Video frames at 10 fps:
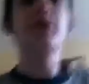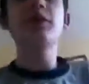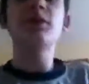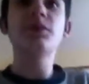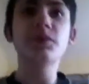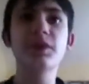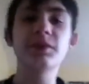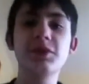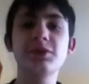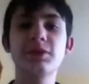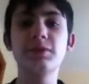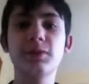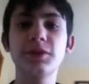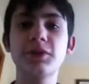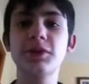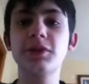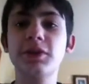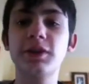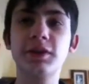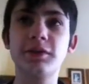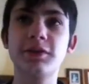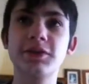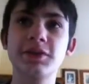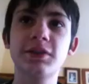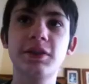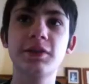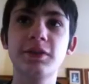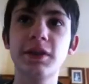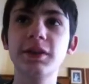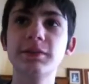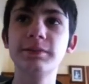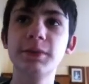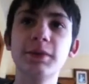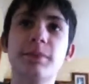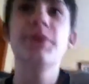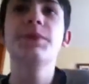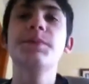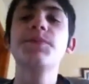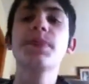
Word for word: do it, hopefully Chris will want to do it, and if Chris isn't here, I'll do it my own.